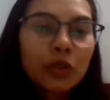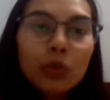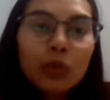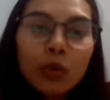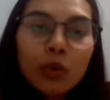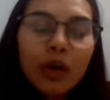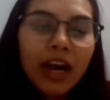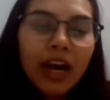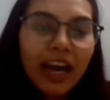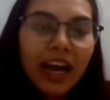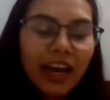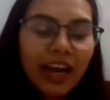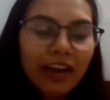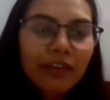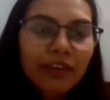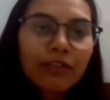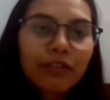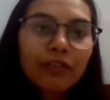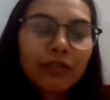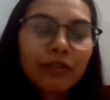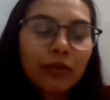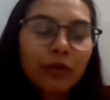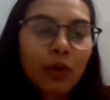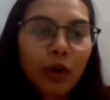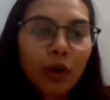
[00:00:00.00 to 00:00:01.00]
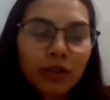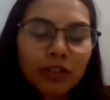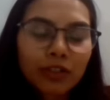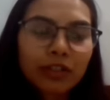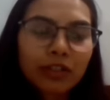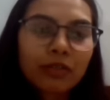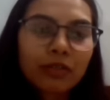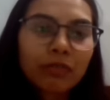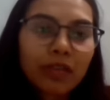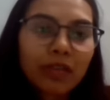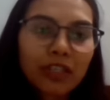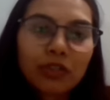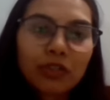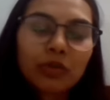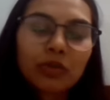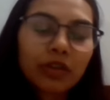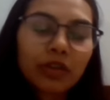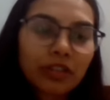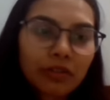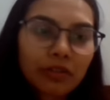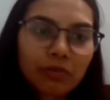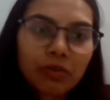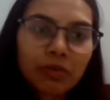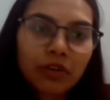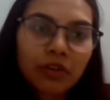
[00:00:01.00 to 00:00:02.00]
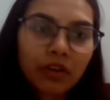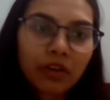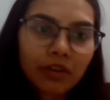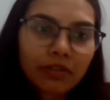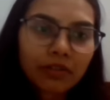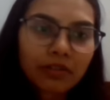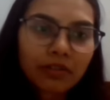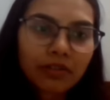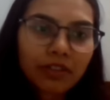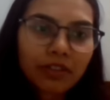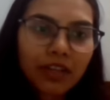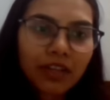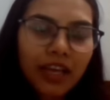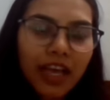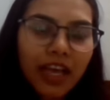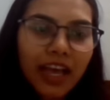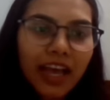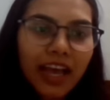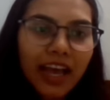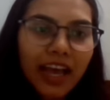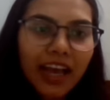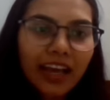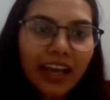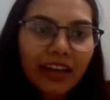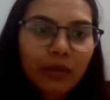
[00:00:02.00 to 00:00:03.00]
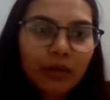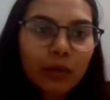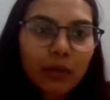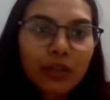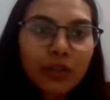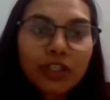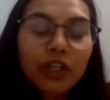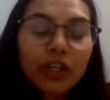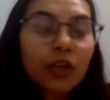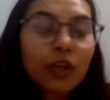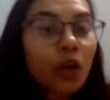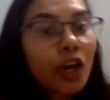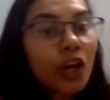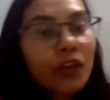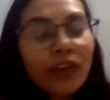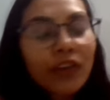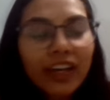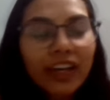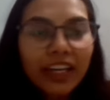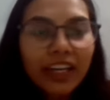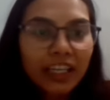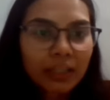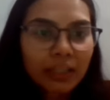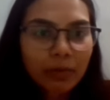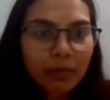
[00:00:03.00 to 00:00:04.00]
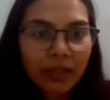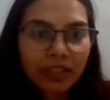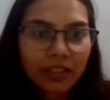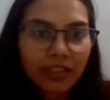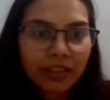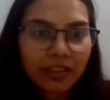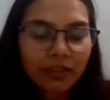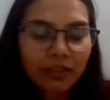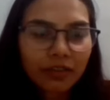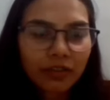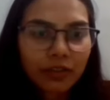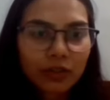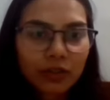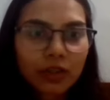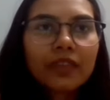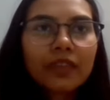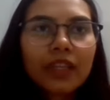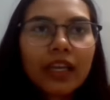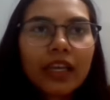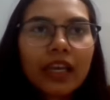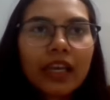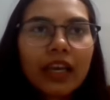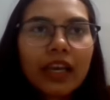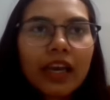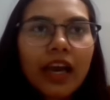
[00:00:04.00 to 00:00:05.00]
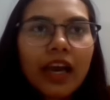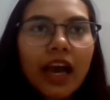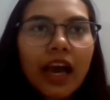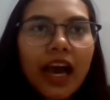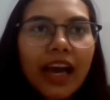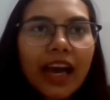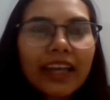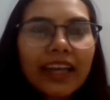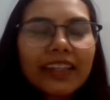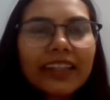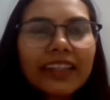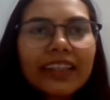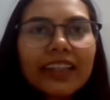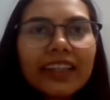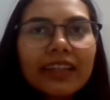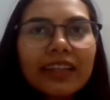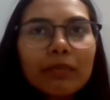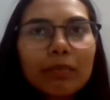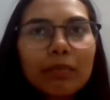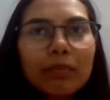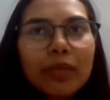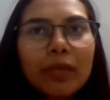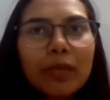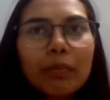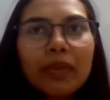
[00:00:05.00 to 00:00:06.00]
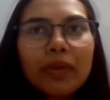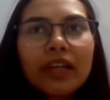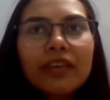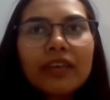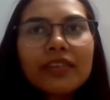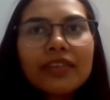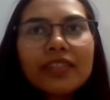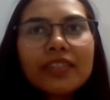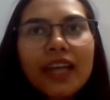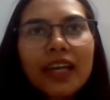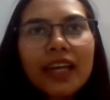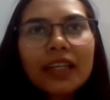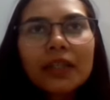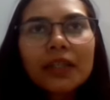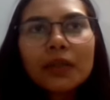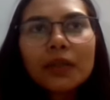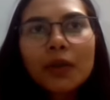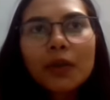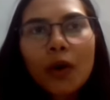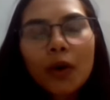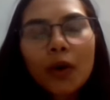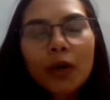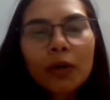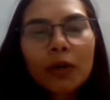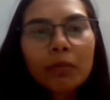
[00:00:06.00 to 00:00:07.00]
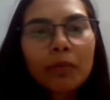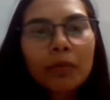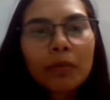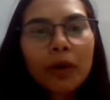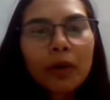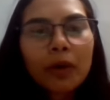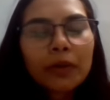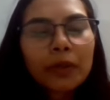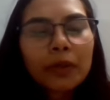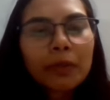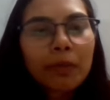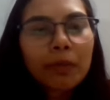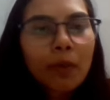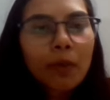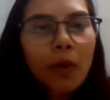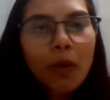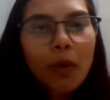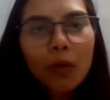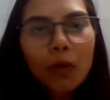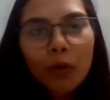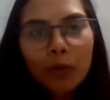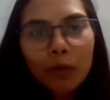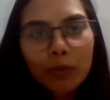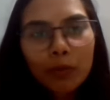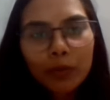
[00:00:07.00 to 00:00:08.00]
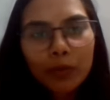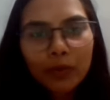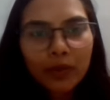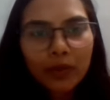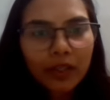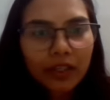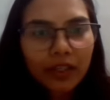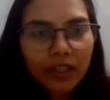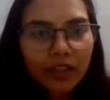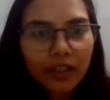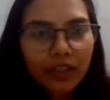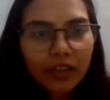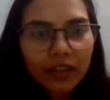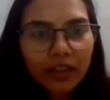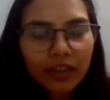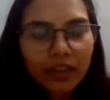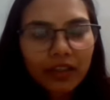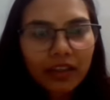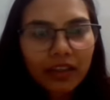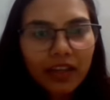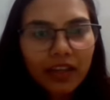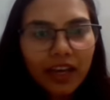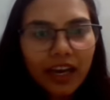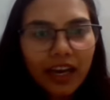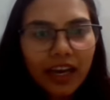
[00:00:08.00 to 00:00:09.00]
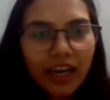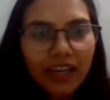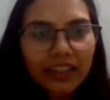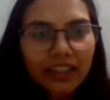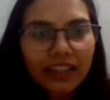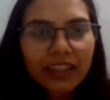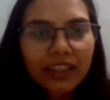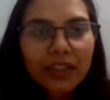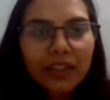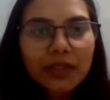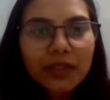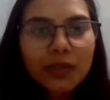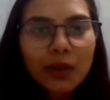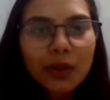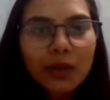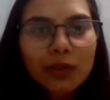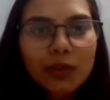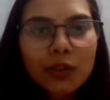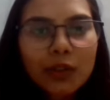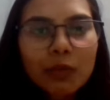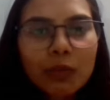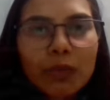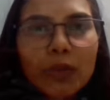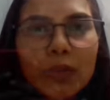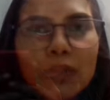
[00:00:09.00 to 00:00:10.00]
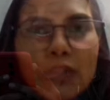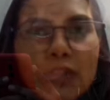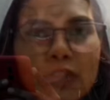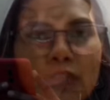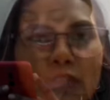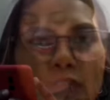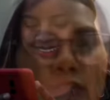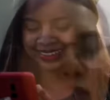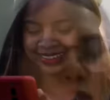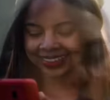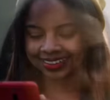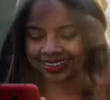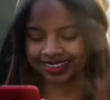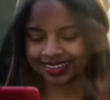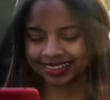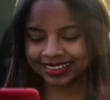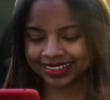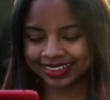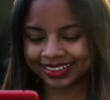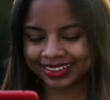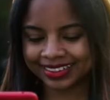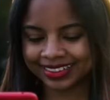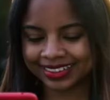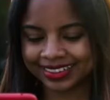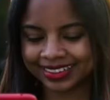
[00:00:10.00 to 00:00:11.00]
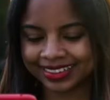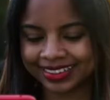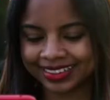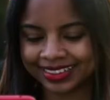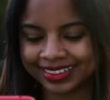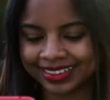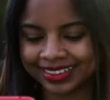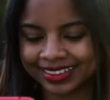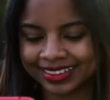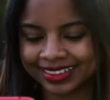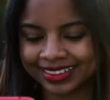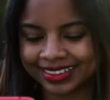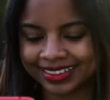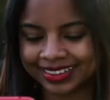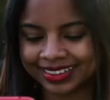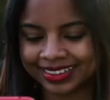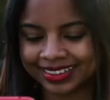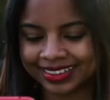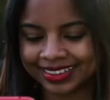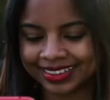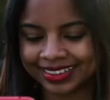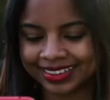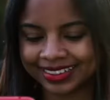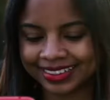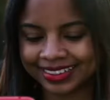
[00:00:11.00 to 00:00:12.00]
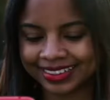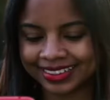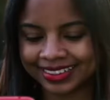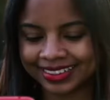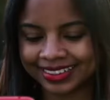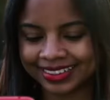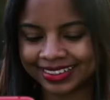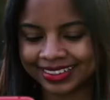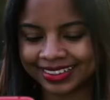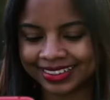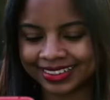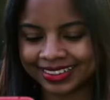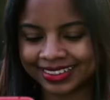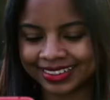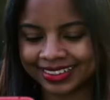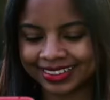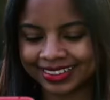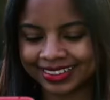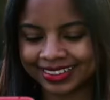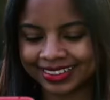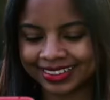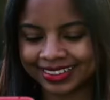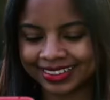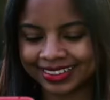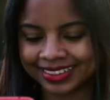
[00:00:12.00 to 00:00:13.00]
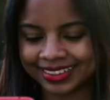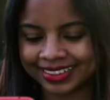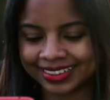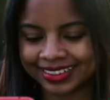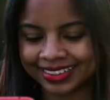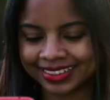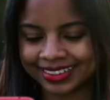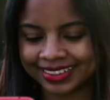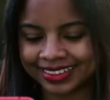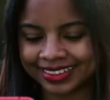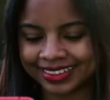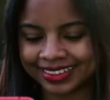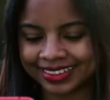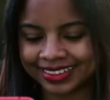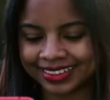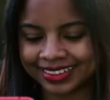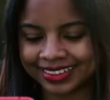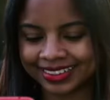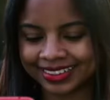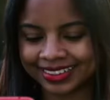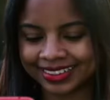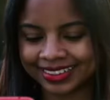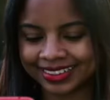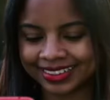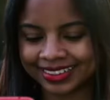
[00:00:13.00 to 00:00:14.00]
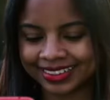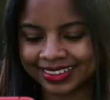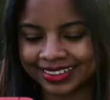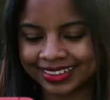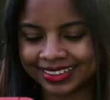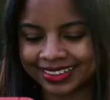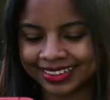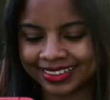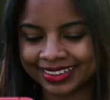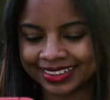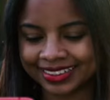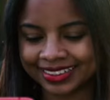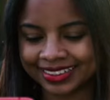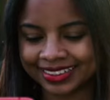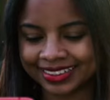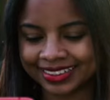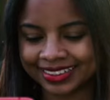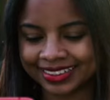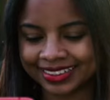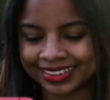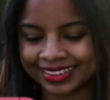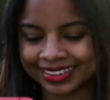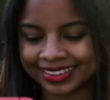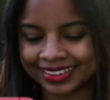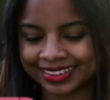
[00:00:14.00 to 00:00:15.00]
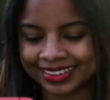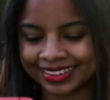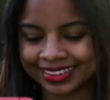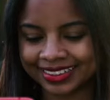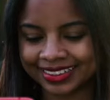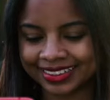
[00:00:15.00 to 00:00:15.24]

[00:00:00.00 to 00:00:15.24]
do have cotton menstruation products, and which are not very expensive. I think people have started talking about it more openly. I think it's also because of social media. I think like social media because of the influencers, I think,